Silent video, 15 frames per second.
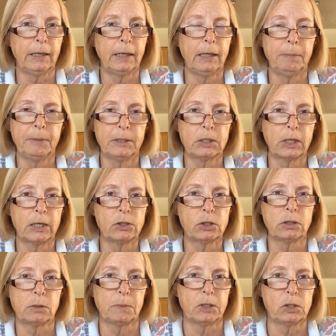keep in touch
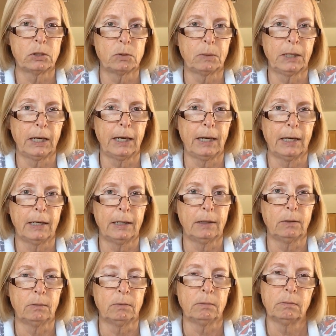as much as we can,
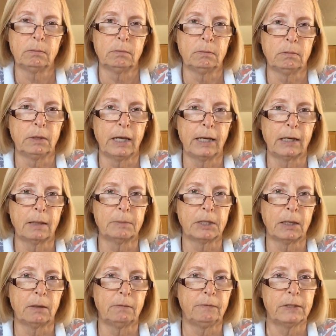and they come
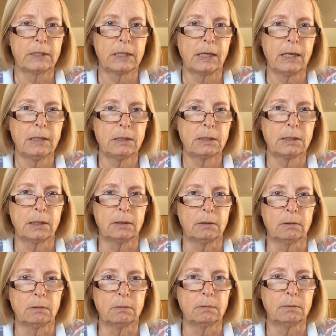down and visit us,
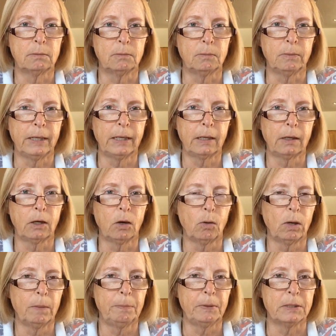and we go
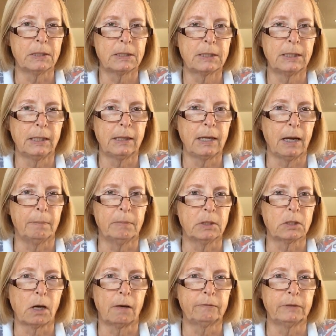up and see them
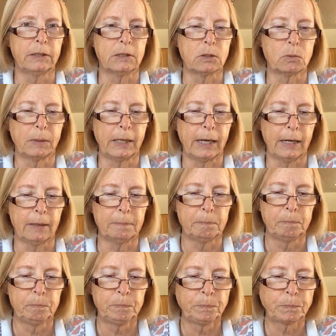as often as we can.
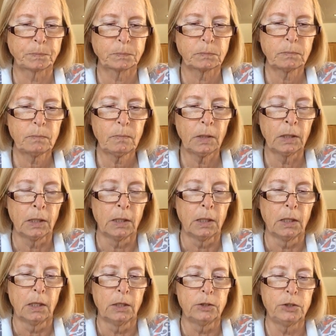
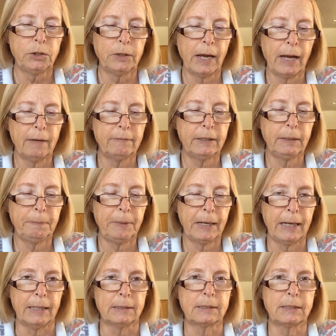Do you have any
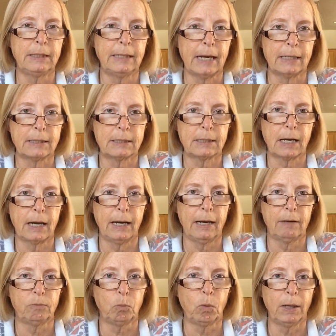pets? Yes, I
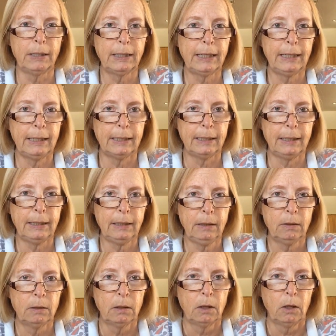have one kitty.
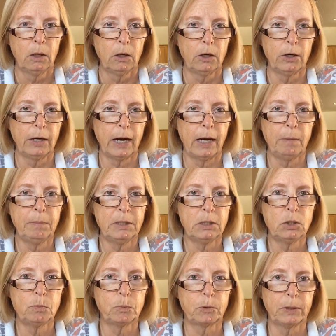Her name
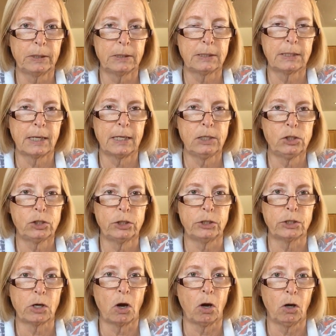is Princess.
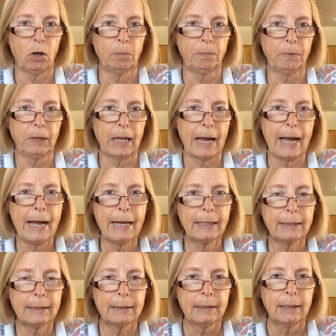She's all black,